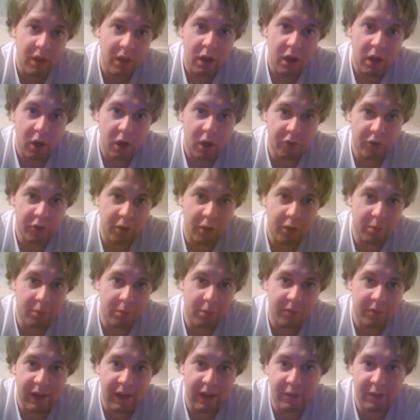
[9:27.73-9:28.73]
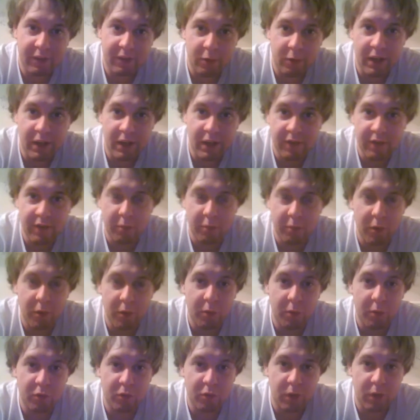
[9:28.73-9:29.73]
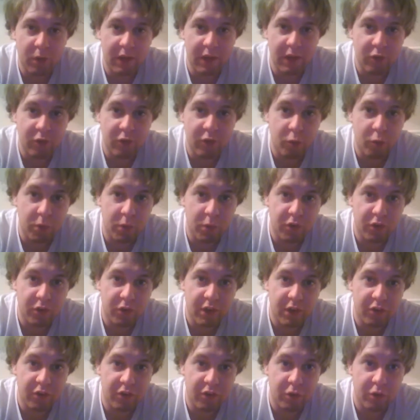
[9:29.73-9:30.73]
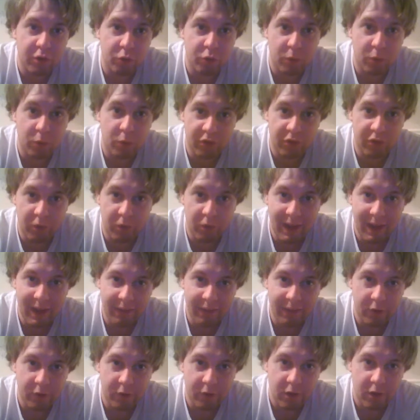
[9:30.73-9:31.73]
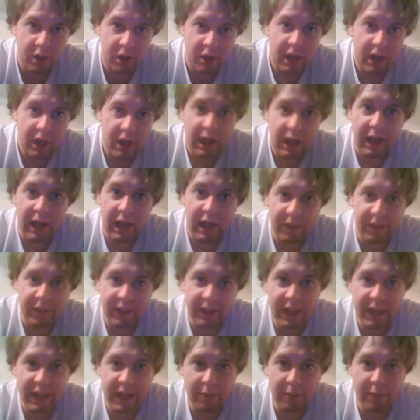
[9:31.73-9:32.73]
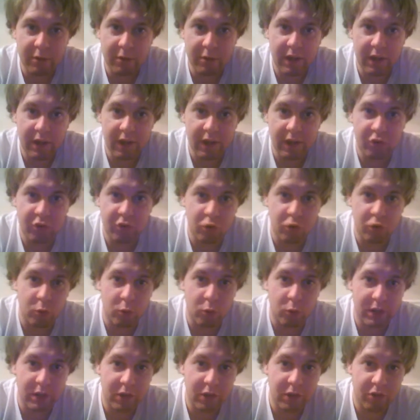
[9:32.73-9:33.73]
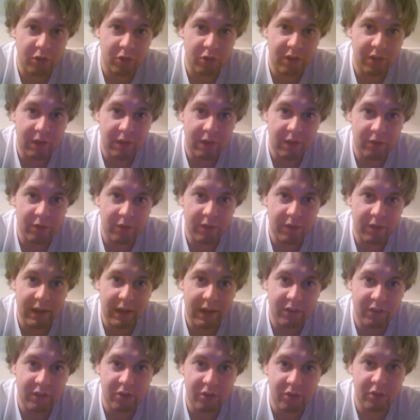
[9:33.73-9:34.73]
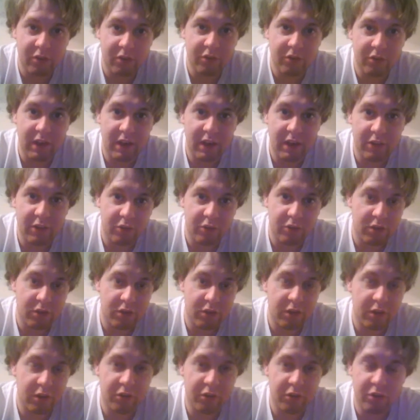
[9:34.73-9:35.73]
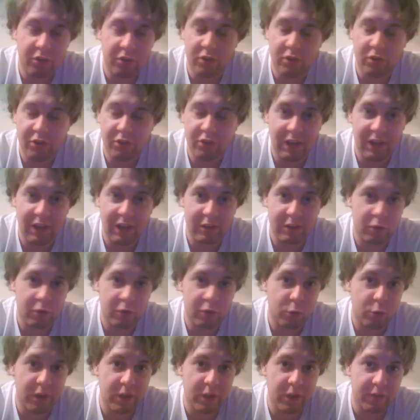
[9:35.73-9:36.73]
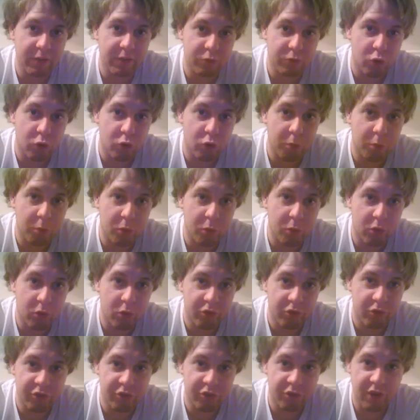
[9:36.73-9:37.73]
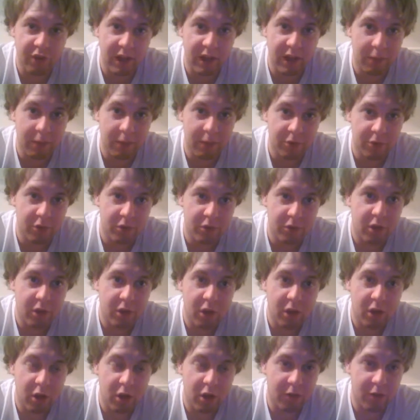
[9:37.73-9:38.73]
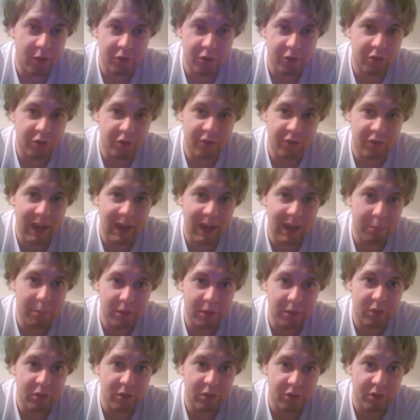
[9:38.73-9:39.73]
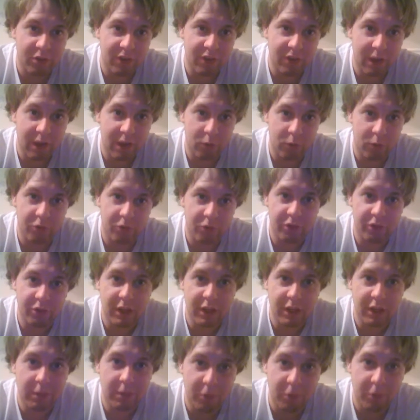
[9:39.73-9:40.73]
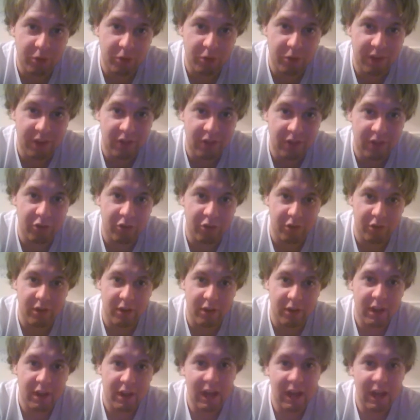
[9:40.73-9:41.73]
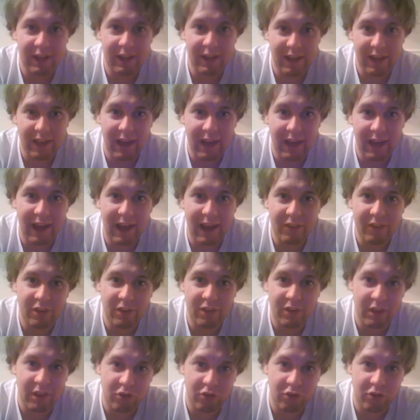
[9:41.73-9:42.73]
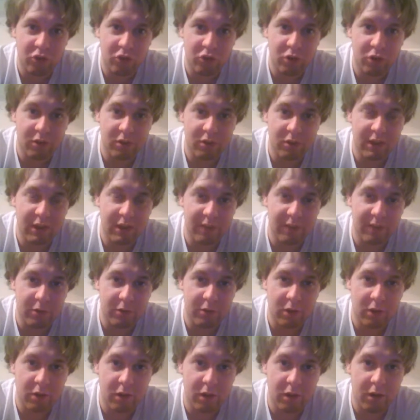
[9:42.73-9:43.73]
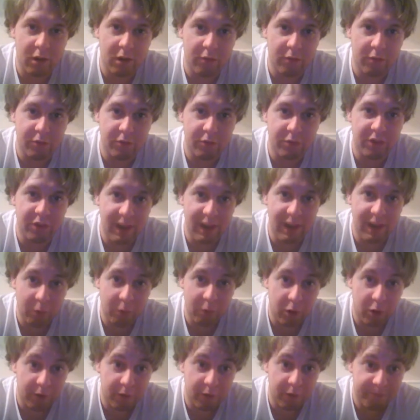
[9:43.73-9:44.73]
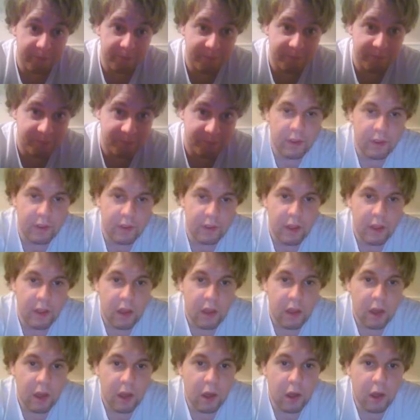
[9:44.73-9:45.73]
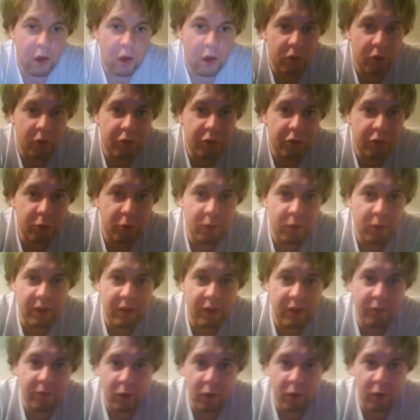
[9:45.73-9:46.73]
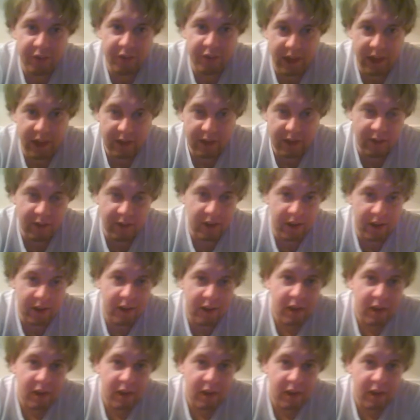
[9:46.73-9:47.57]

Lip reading: On top of that, there are even moments where no music is used whatsoever, and the game relies solely on sound effects, such as the standard creaking floorboards, chimes, and other such ambient sounds to keep your attention and add to that certain level of terror. On to the voice acting.